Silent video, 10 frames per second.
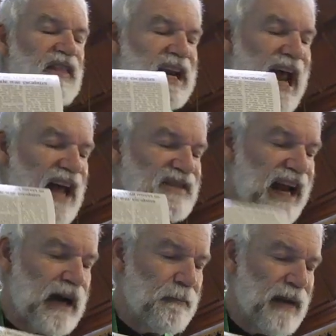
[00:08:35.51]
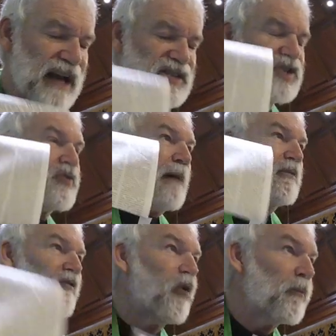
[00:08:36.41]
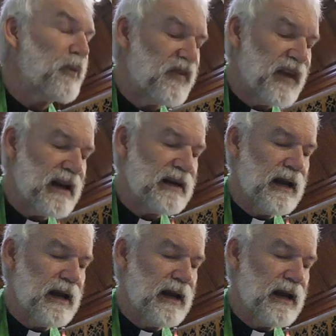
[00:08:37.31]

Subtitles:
The NASDAQ Composite dropped 4%.